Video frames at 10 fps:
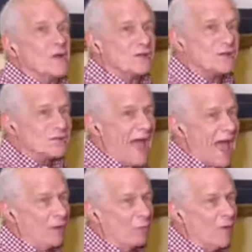
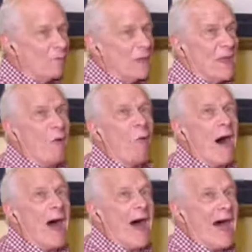stand with me a
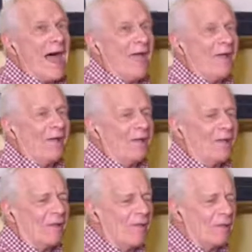
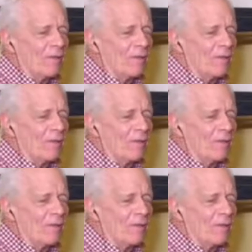while.